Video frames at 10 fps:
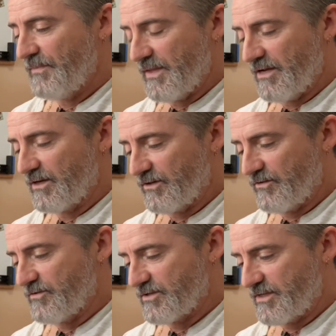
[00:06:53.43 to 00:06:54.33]
And I can
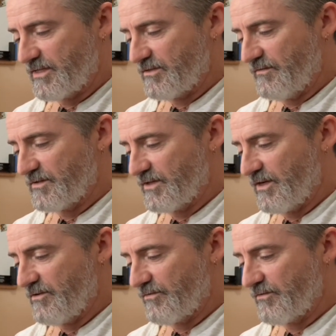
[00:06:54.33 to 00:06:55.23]
cross things off as I
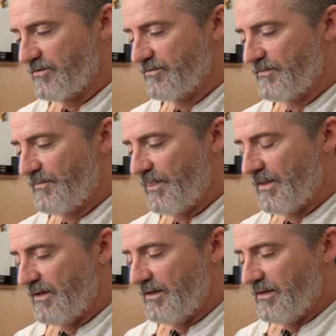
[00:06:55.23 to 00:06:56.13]
go through.
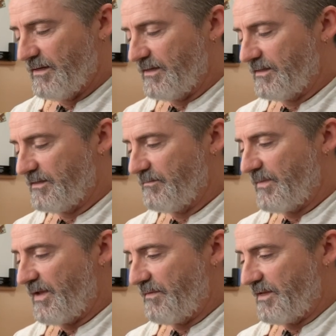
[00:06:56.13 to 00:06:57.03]

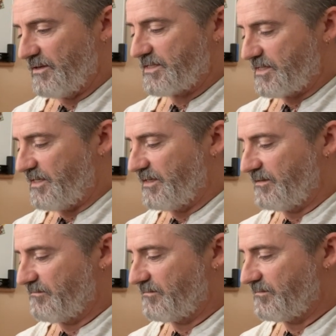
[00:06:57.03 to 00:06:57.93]
And then I start
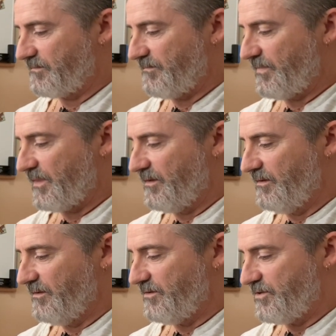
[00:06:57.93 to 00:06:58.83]

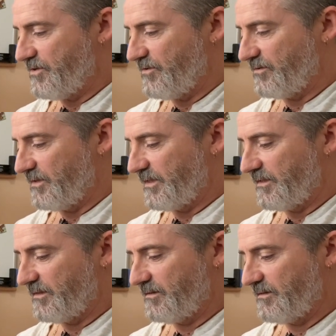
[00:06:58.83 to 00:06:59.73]
journaling,
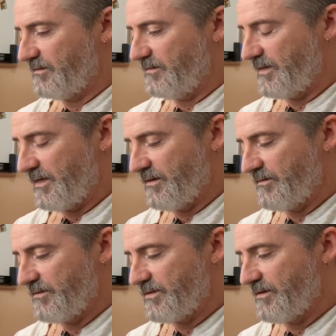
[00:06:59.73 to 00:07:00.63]

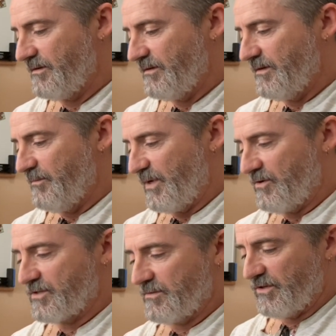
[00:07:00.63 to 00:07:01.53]
and
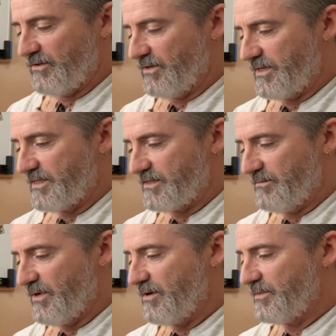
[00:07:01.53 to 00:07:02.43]
because holidays at the
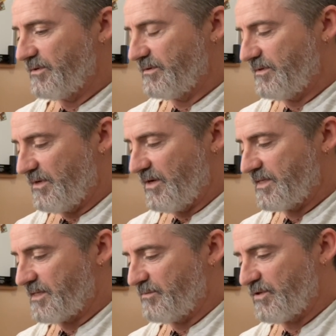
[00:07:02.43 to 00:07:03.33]
moment, I
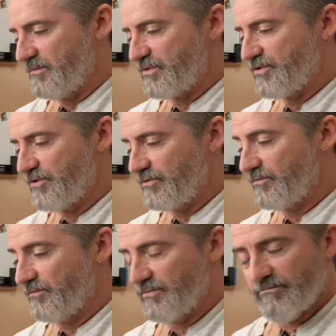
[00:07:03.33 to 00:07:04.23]
sometimes
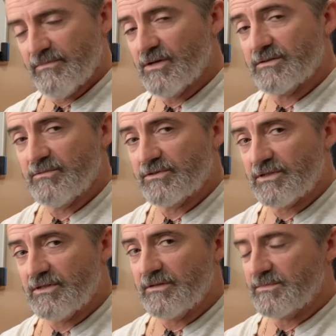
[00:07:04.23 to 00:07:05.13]
journal multiple
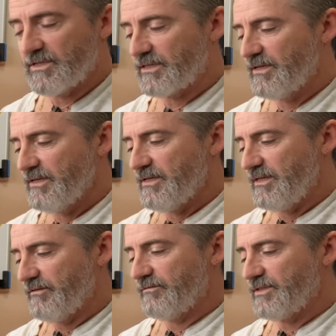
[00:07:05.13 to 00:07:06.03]
times. Like,
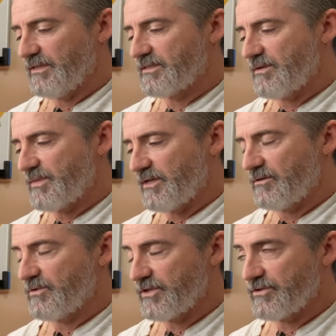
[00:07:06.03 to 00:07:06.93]
if I've done something and I
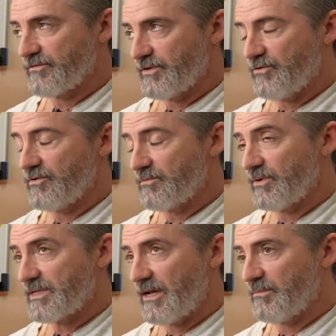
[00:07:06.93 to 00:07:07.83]
want to just record
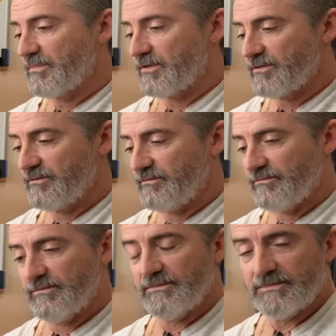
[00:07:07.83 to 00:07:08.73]
what's happened,
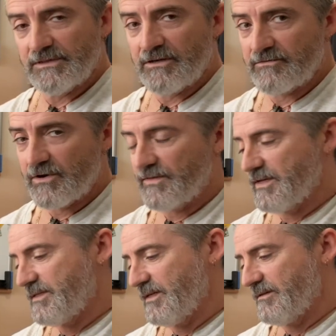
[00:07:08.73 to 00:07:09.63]
I write
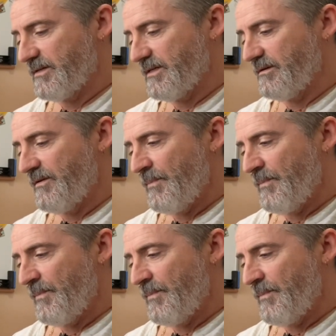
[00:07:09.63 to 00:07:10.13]
that down now.